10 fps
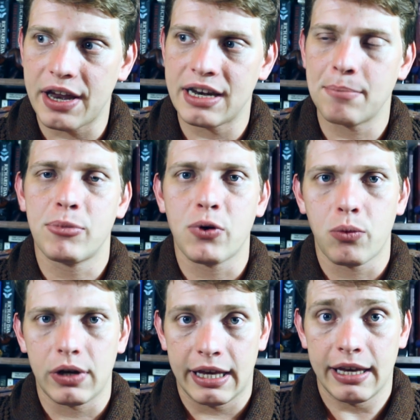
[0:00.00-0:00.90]
their number
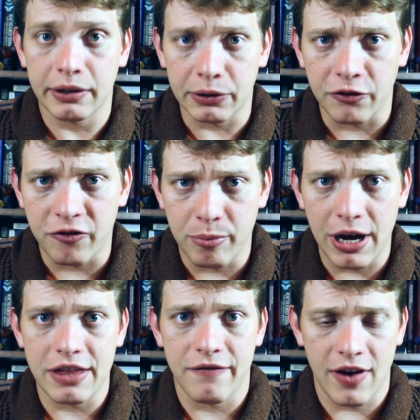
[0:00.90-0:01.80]
were killed off
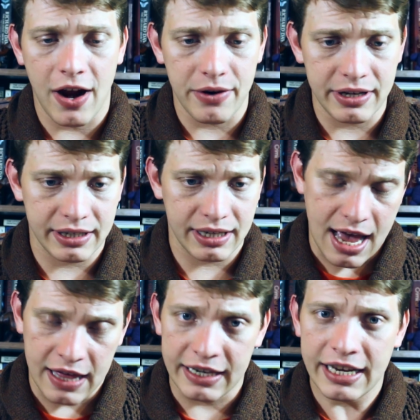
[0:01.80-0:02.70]
by the virus,
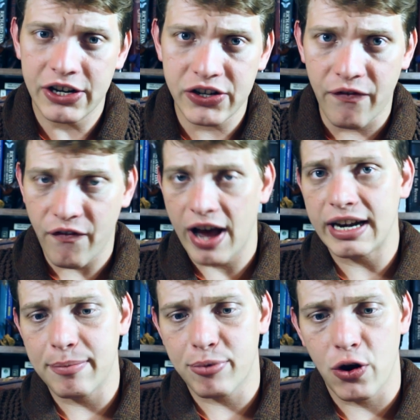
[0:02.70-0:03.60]
and the tension
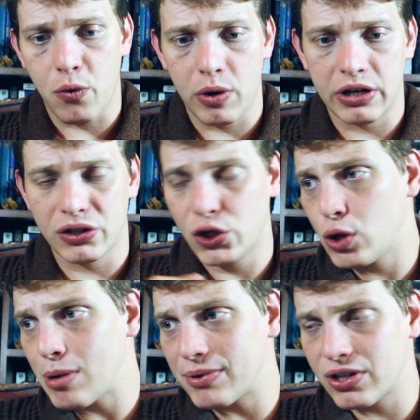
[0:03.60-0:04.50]
finally broke when
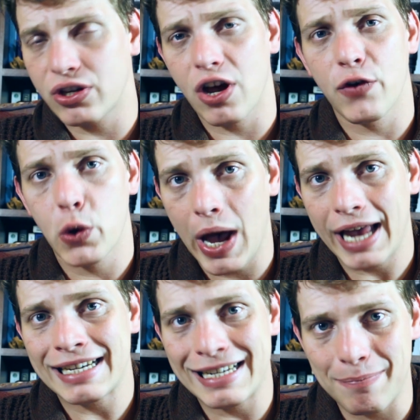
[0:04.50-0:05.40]
2 members of staff who
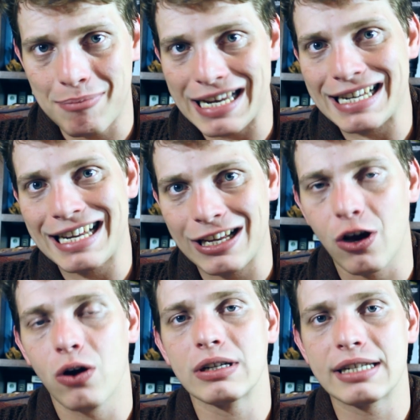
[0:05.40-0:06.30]
hadn't been in
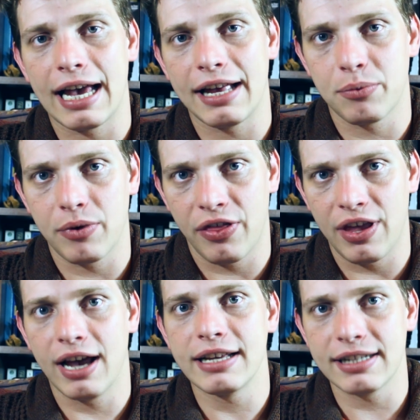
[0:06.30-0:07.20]
contact with
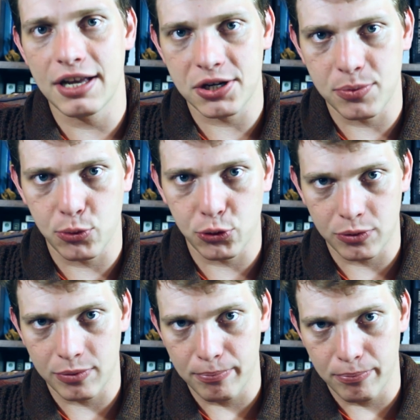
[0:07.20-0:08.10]
the isolation
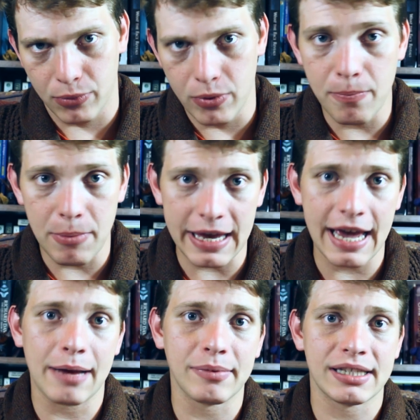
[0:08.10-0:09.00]
ward
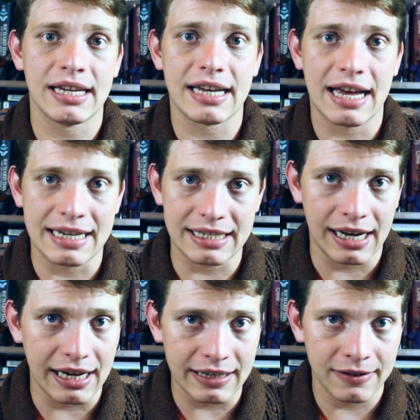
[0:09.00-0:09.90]
became sick and
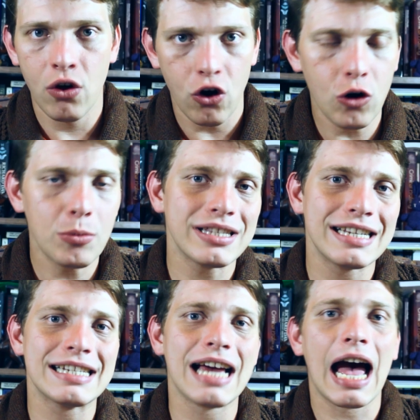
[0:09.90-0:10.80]
died. Almost
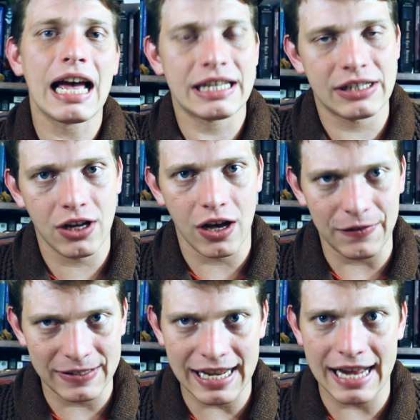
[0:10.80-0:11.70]
the entire
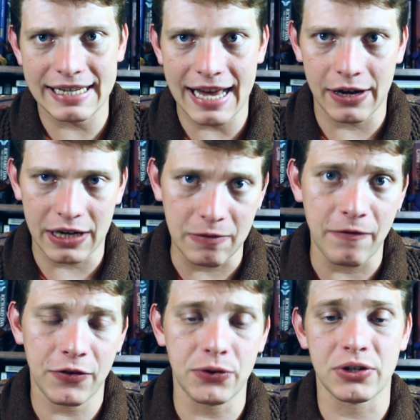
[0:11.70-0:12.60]
staff sat down and
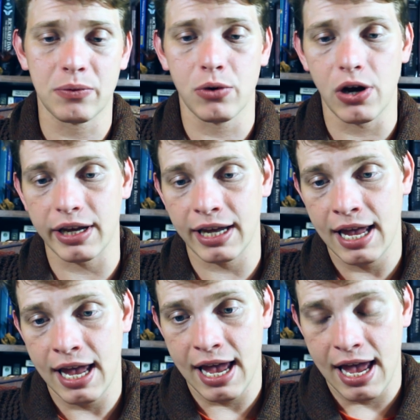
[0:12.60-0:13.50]
refused to work.
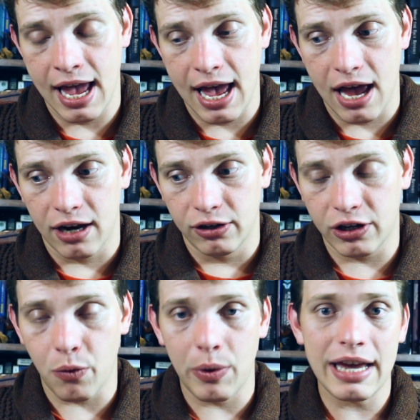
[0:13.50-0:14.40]

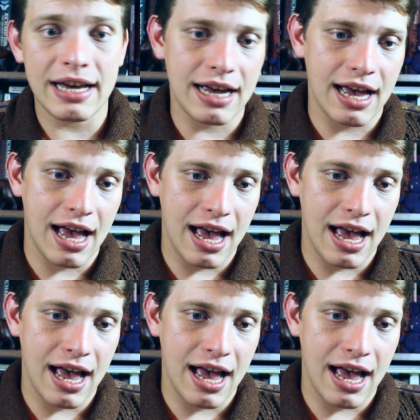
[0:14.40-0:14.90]
Lukwiya